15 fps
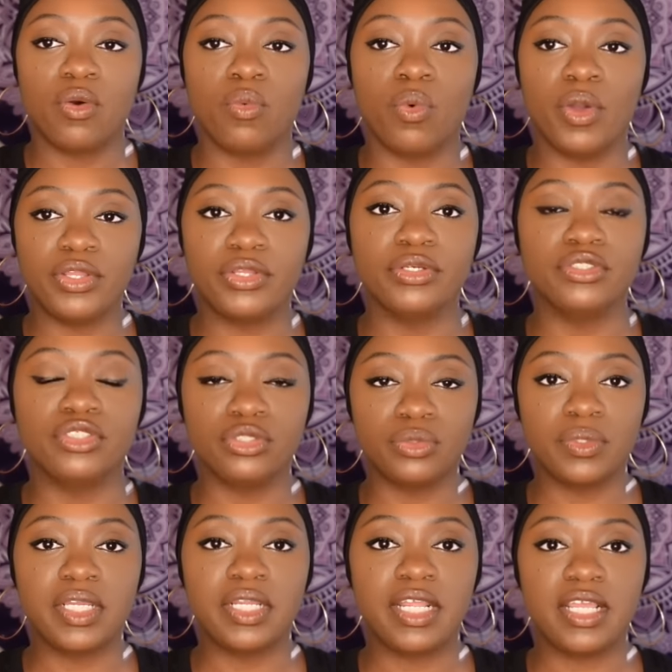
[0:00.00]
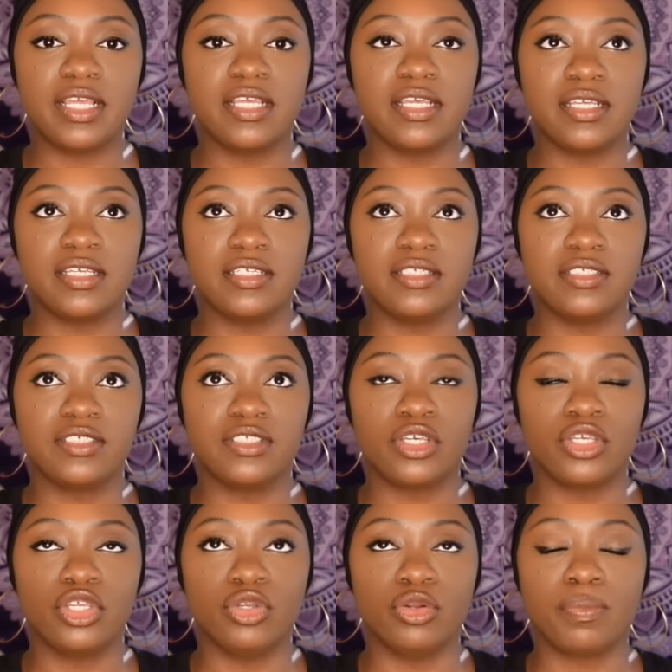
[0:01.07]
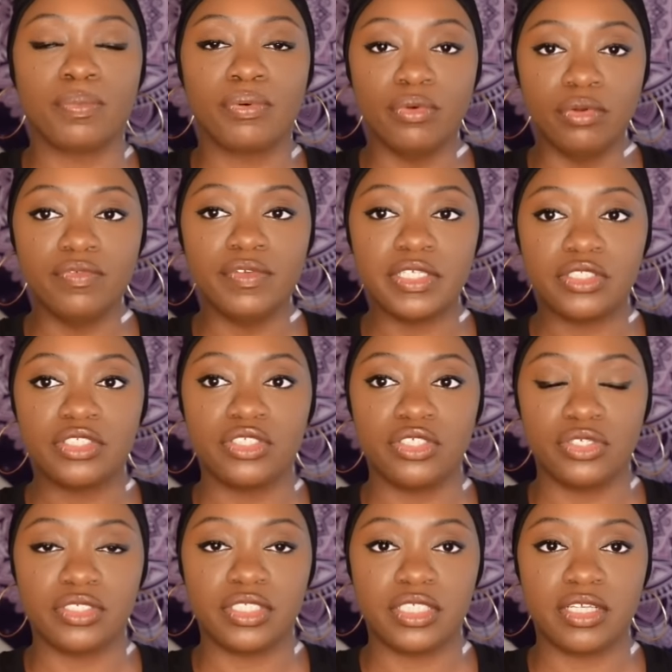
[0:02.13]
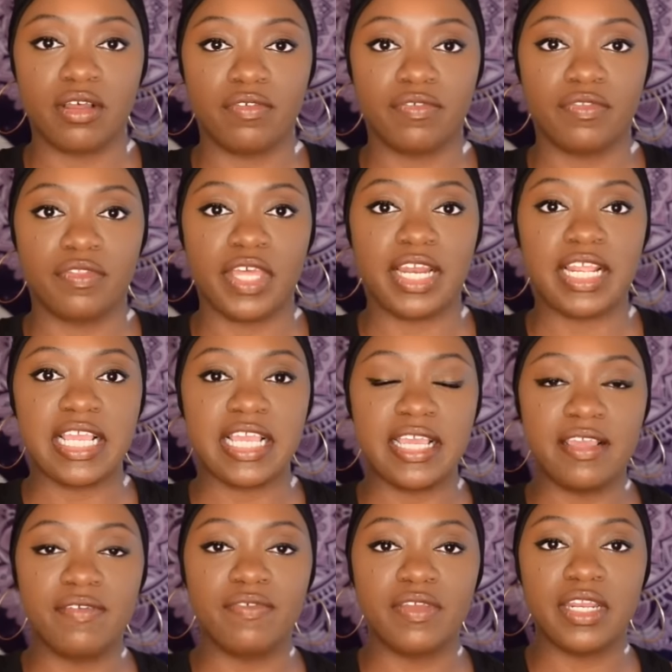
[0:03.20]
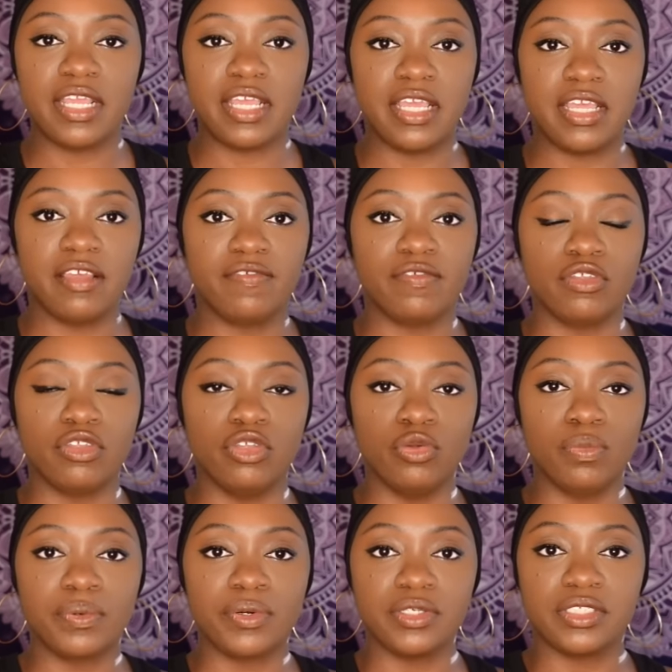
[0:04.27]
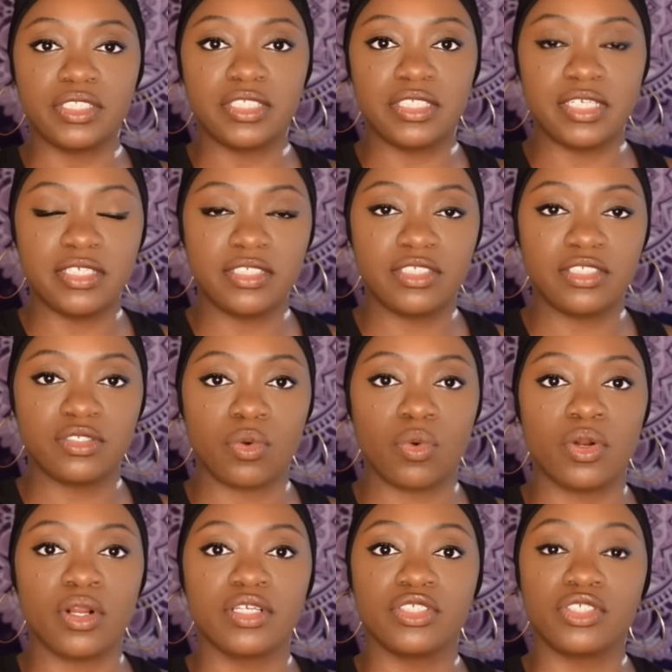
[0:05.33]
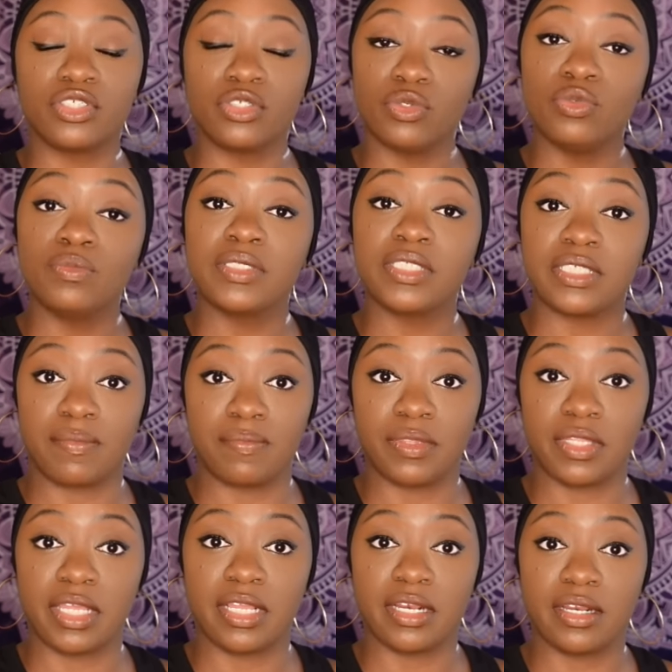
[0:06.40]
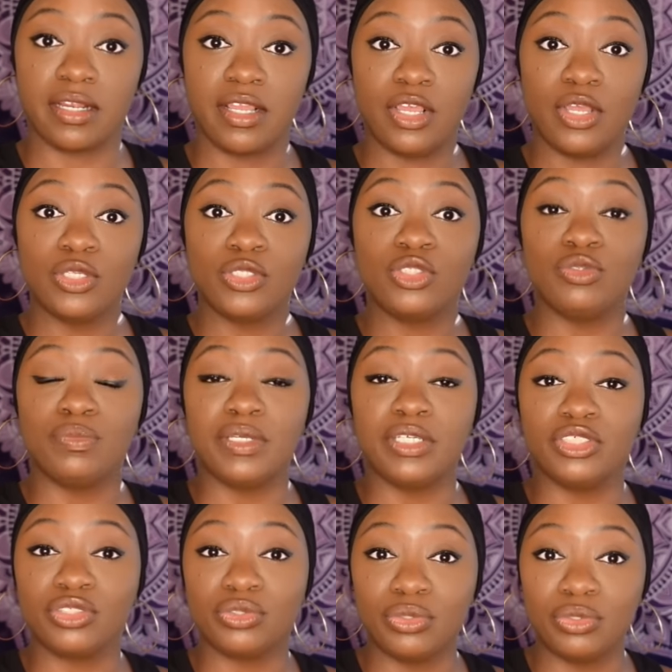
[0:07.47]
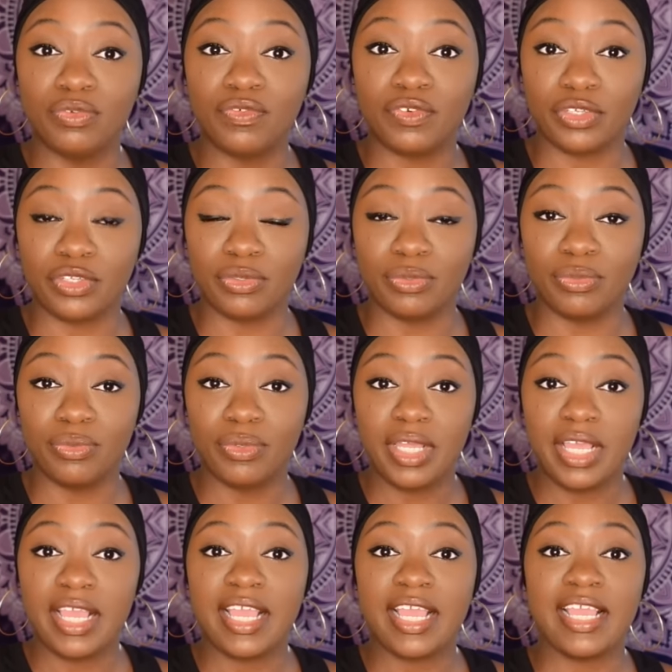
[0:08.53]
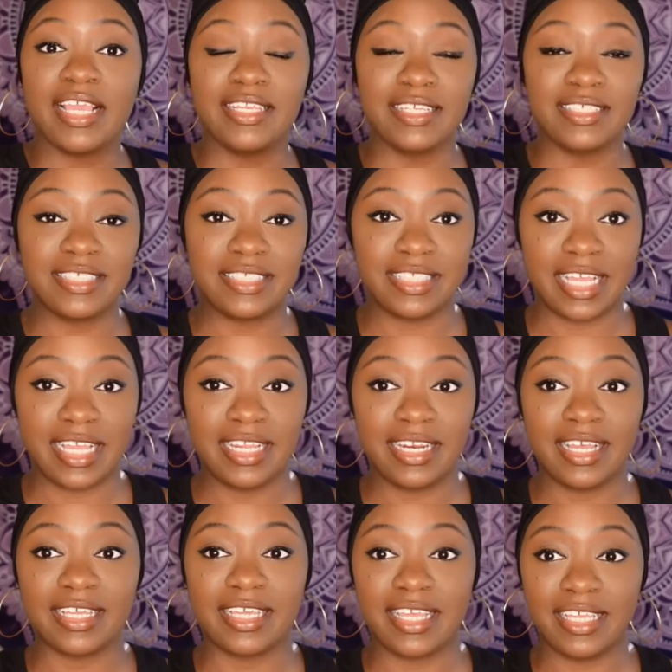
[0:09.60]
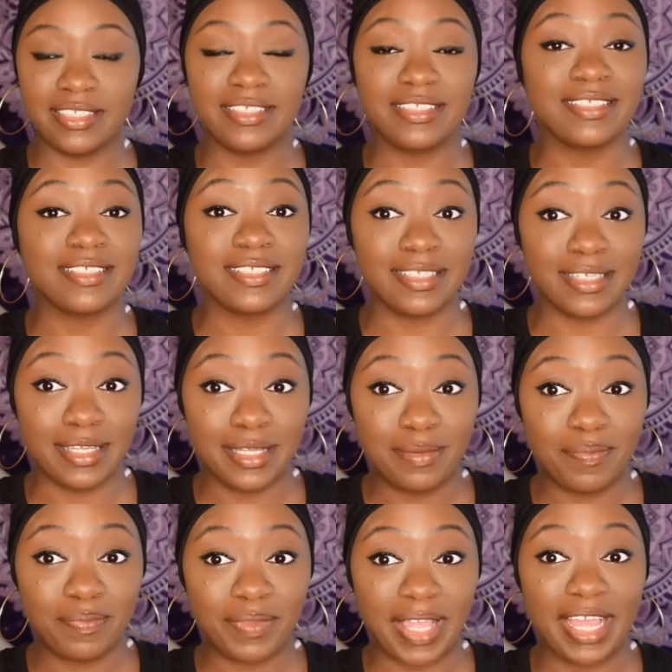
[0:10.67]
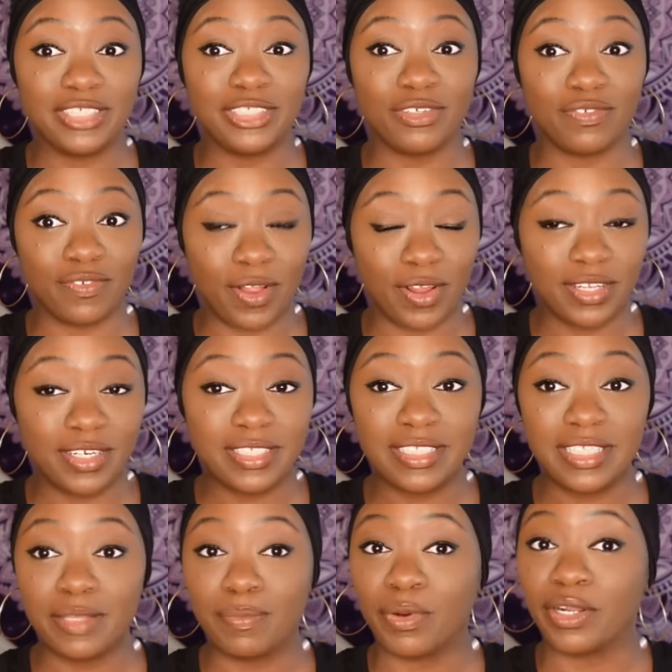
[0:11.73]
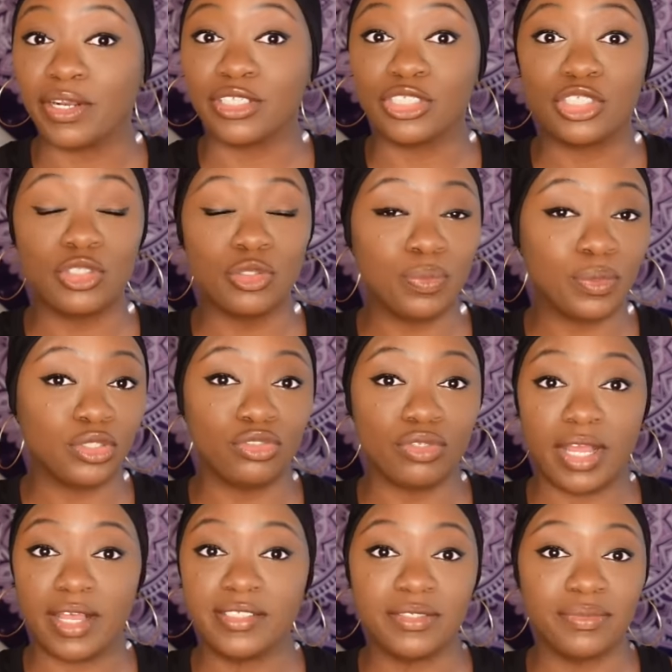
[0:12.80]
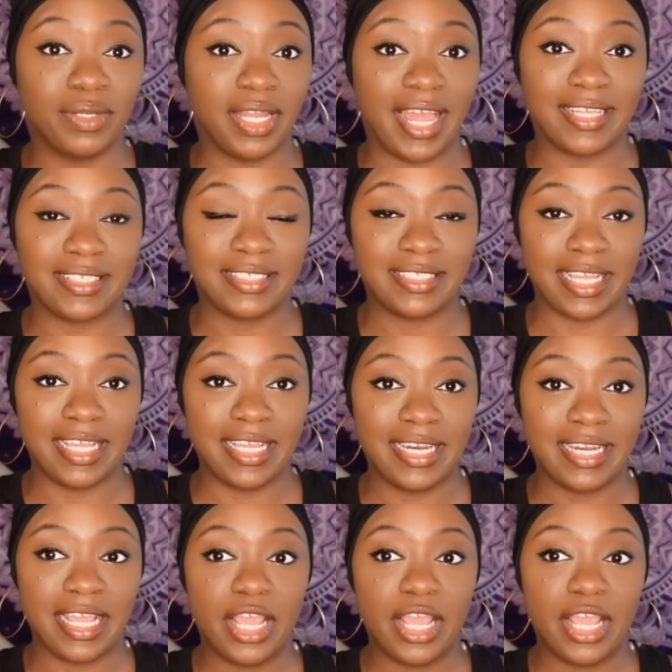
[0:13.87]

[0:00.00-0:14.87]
What you're doing is you're proving to yourself that even if you persist or assume something to be true for you in the state akin to sleep, as you're falling asleep or in a super drowsy, relaxed state,